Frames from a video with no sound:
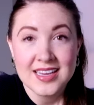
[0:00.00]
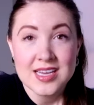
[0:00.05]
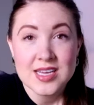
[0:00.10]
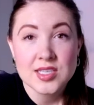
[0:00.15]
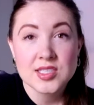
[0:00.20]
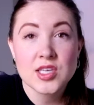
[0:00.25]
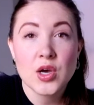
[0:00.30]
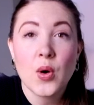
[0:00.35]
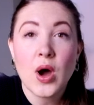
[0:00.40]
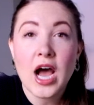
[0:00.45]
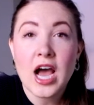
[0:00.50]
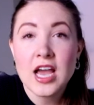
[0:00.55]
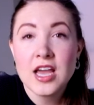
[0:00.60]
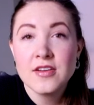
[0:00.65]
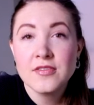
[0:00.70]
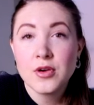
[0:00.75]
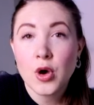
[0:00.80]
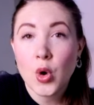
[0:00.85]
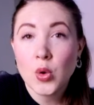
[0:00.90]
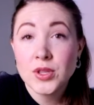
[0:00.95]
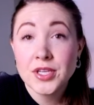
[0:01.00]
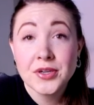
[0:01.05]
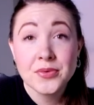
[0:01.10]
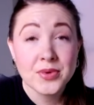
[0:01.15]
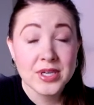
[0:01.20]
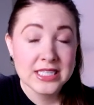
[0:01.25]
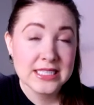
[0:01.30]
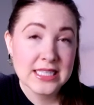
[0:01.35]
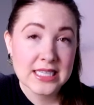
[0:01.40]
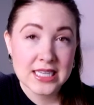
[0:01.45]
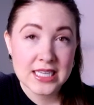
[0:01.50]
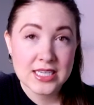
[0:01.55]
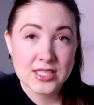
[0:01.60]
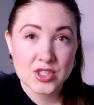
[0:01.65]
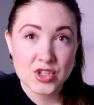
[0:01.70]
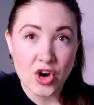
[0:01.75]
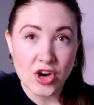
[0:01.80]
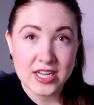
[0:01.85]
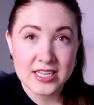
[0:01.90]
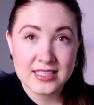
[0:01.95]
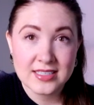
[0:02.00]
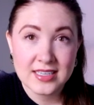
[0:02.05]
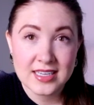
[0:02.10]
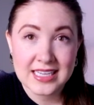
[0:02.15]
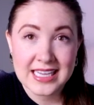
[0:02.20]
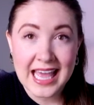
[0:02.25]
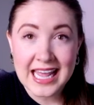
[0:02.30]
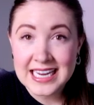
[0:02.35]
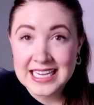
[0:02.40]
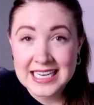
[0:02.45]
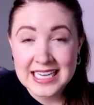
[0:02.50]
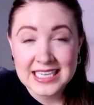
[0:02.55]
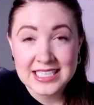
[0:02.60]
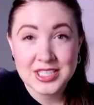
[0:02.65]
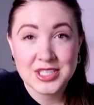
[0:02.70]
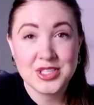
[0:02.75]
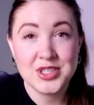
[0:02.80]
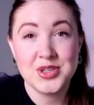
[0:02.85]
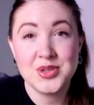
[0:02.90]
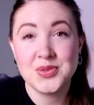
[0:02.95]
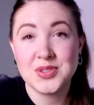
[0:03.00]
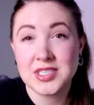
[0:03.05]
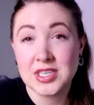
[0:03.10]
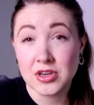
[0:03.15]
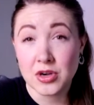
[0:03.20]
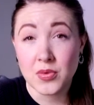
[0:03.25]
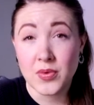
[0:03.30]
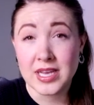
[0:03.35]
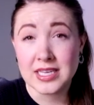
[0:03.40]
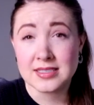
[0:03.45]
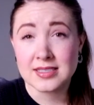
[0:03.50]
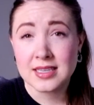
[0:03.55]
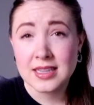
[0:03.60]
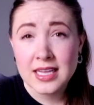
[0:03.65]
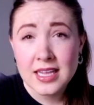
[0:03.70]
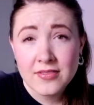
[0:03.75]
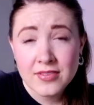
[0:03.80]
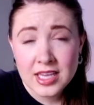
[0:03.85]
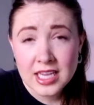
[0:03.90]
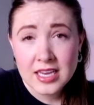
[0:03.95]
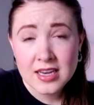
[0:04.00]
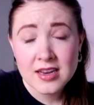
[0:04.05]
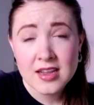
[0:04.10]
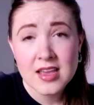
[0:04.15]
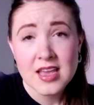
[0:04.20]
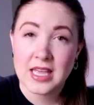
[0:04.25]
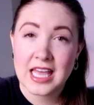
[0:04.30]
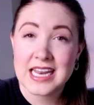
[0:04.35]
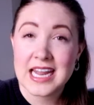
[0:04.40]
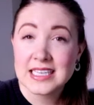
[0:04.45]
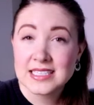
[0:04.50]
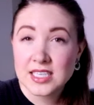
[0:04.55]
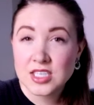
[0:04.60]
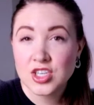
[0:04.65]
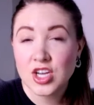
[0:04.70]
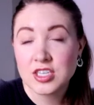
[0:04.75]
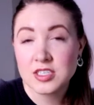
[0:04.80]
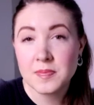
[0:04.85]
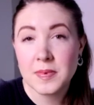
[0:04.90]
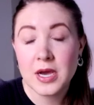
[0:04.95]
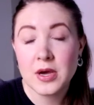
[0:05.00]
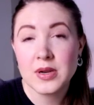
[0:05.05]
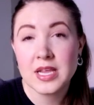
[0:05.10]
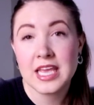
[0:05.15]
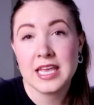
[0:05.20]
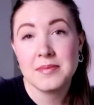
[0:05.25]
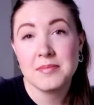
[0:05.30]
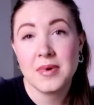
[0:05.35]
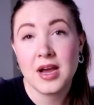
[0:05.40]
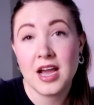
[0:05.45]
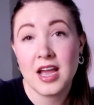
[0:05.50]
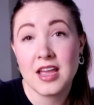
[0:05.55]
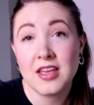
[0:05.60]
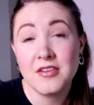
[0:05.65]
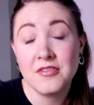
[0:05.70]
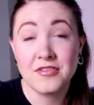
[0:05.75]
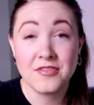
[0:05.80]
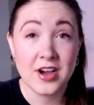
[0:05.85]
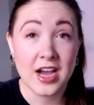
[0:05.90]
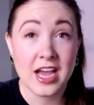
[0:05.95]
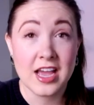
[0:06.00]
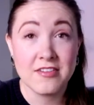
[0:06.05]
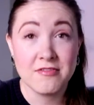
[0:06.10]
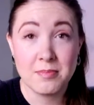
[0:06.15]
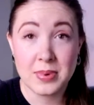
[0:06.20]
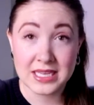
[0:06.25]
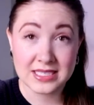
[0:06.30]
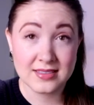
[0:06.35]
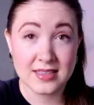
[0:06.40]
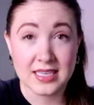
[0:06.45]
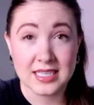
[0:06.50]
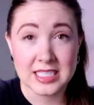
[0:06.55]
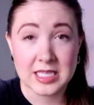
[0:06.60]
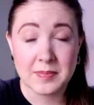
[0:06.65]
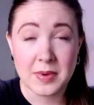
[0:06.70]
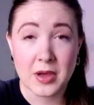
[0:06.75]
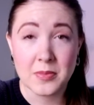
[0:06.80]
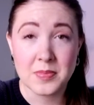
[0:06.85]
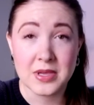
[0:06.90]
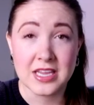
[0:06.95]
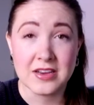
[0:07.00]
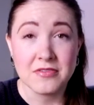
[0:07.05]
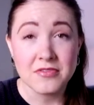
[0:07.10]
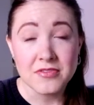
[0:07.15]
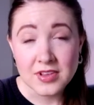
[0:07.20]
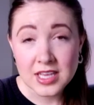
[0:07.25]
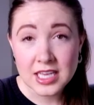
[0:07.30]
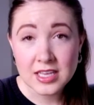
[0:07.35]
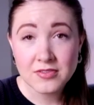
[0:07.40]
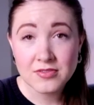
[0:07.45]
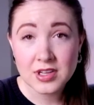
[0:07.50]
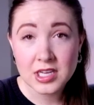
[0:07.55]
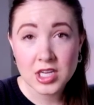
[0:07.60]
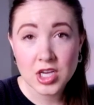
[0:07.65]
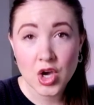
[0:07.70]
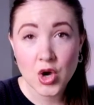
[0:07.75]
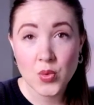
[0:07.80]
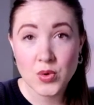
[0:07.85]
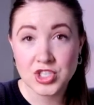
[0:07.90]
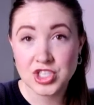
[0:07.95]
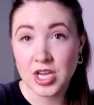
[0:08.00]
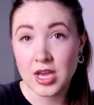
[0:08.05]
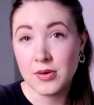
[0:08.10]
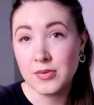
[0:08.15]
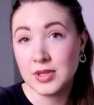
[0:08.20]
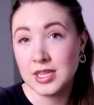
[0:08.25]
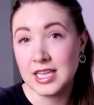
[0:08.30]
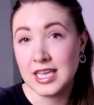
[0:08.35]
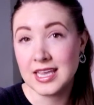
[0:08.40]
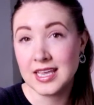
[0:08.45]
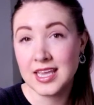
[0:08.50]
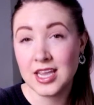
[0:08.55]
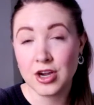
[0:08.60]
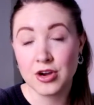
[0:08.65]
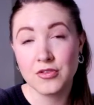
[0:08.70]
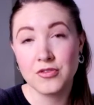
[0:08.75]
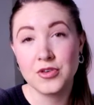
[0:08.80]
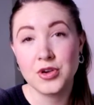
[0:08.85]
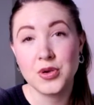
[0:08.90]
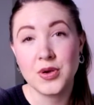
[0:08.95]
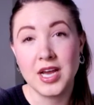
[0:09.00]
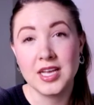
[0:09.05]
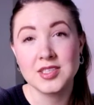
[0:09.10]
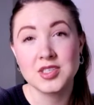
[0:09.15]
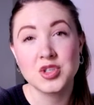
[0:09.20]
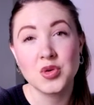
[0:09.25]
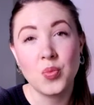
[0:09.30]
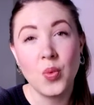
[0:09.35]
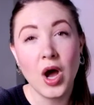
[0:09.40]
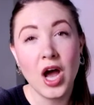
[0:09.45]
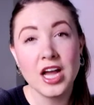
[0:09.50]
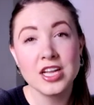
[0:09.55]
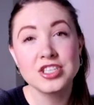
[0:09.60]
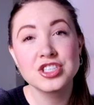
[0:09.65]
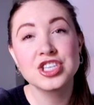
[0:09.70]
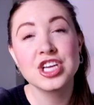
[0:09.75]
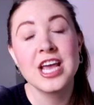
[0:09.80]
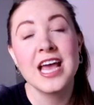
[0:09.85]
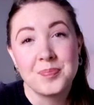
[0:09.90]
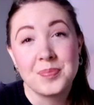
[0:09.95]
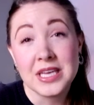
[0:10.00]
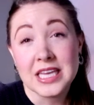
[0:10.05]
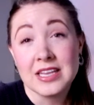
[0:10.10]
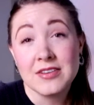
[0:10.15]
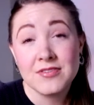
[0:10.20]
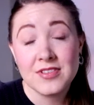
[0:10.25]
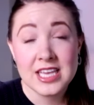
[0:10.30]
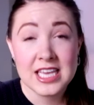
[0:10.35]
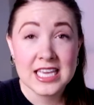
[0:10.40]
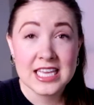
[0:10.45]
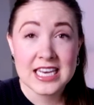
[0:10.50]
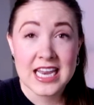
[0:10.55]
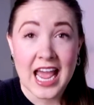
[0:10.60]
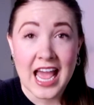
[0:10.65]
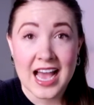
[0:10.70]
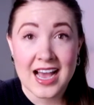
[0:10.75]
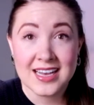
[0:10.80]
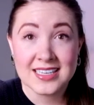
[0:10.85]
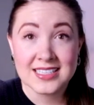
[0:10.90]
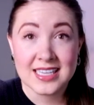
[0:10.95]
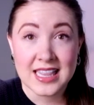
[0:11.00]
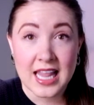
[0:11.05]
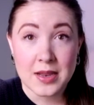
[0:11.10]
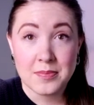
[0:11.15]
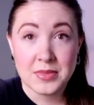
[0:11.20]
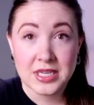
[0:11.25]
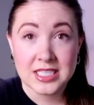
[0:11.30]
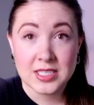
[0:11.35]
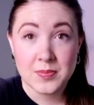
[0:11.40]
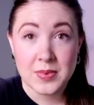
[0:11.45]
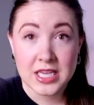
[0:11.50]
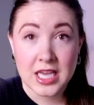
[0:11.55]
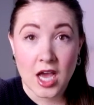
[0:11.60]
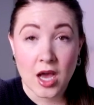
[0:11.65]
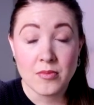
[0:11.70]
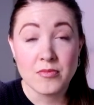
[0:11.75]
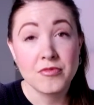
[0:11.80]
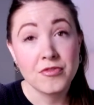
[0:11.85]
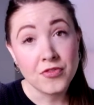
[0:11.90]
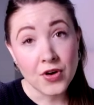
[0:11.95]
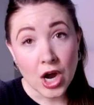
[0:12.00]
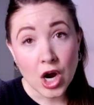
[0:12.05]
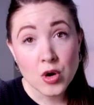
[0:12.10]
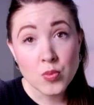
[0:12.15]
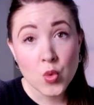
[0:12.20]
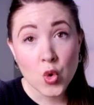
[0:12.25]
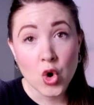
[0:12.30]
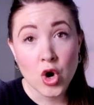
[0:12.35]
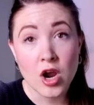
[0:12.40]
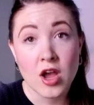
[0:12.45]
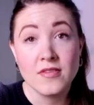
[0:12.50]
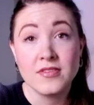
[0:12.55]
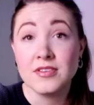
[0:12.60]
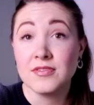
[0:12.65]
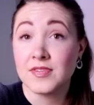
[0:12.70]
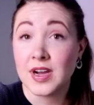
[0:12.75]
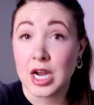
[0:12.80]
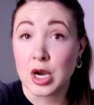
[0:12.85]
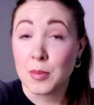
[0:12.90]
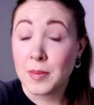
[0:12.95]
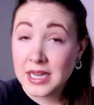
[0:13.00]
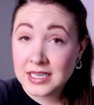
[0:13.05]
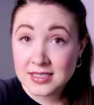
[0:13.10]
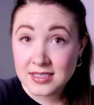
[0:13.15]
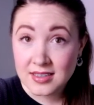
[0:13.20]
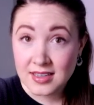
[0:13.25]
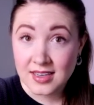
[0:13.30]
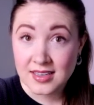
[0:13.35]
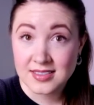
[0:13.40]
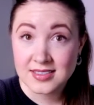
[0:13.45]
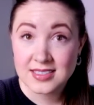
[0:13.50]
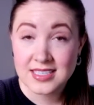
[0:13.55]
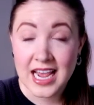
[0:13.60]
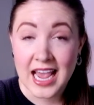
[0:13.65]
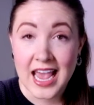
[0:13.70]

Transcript: So I've only recently started getting into zero waste living, and as I talked about in my 5 best things about being vegan video, which I will link here for you guys to watch, being vegan has led me to become far more of an environmentalist.